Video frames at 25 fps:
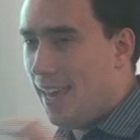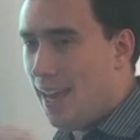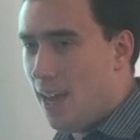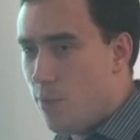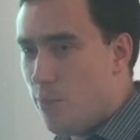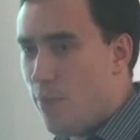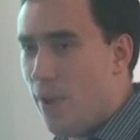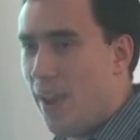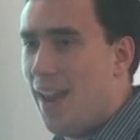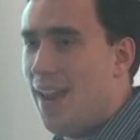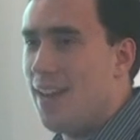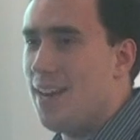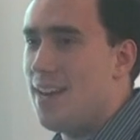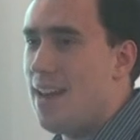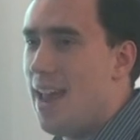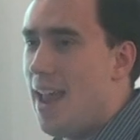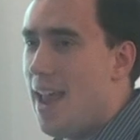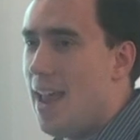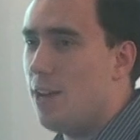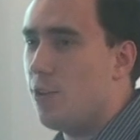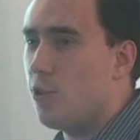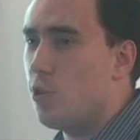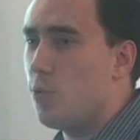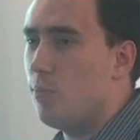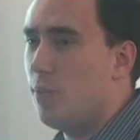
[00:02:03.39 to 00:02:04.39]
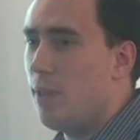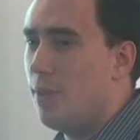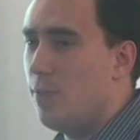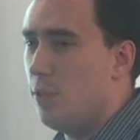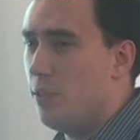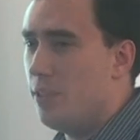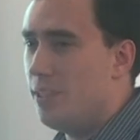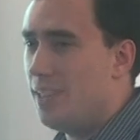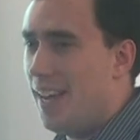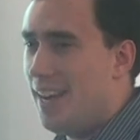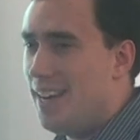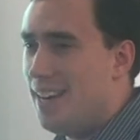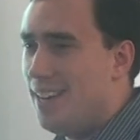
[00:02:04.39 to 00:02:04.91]
campaign and ad group level
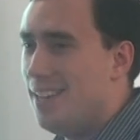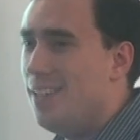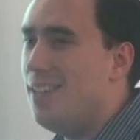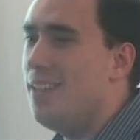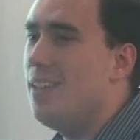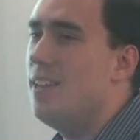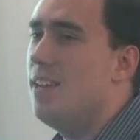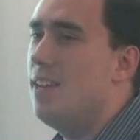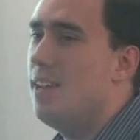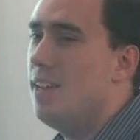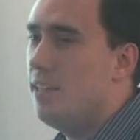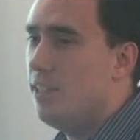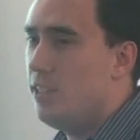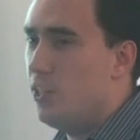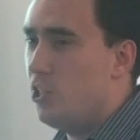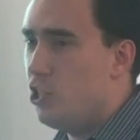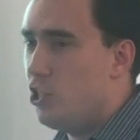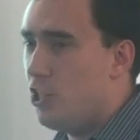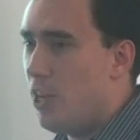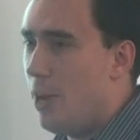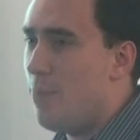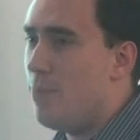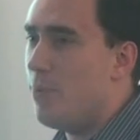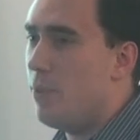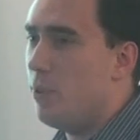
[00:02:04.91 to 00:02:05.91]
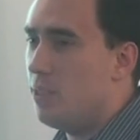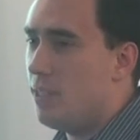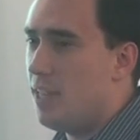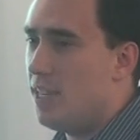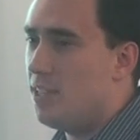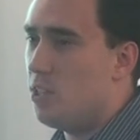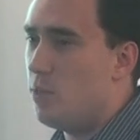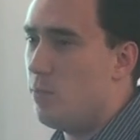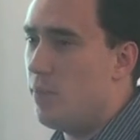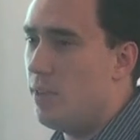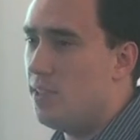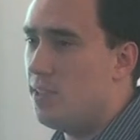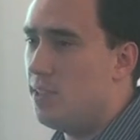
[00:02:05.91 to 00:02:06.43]
data to shape those
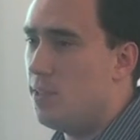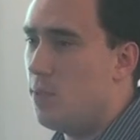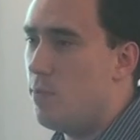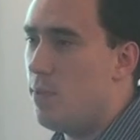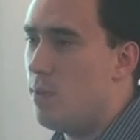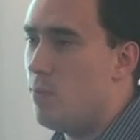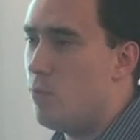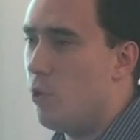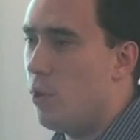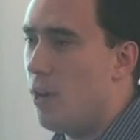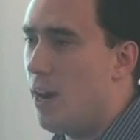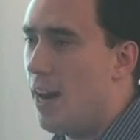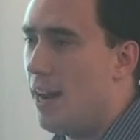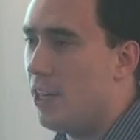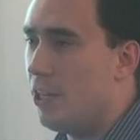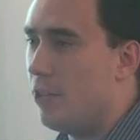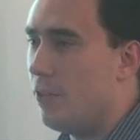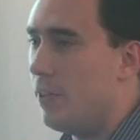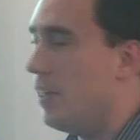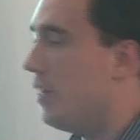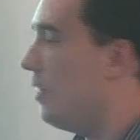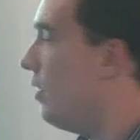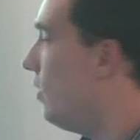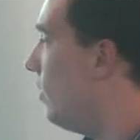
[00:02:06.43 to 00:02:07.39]
estimates to be more accurate.